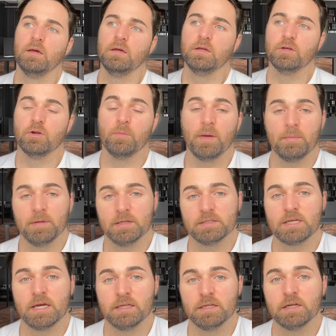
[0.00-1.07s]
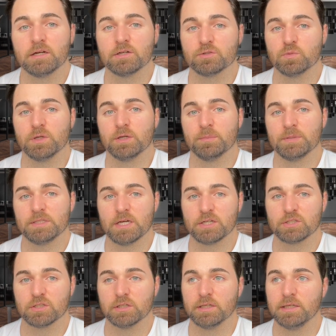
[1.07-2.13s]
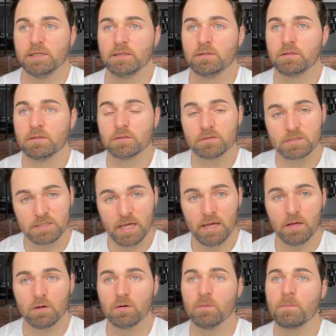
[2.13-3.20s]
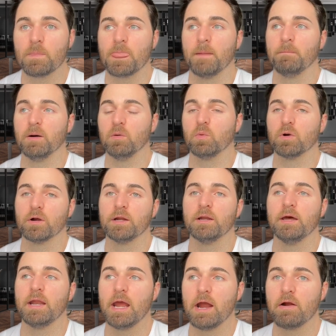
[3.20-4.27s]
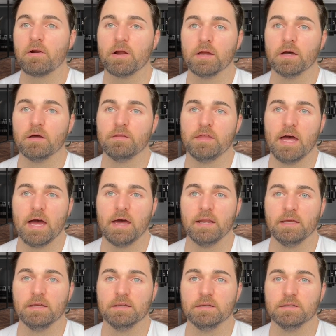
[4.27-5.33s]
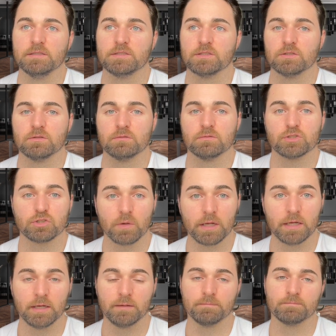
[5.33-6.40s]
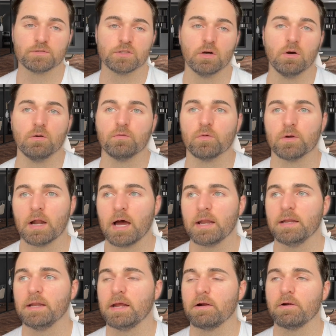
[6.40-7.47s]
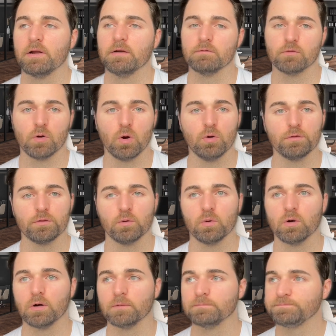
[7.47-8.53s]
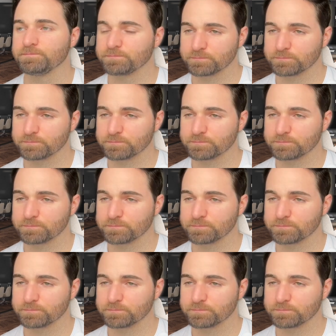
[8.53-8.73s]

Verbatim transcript: you know, maybe in 10 years we could potentially sell, but we're in an area that is shrinking. So if we're not in an area of growth or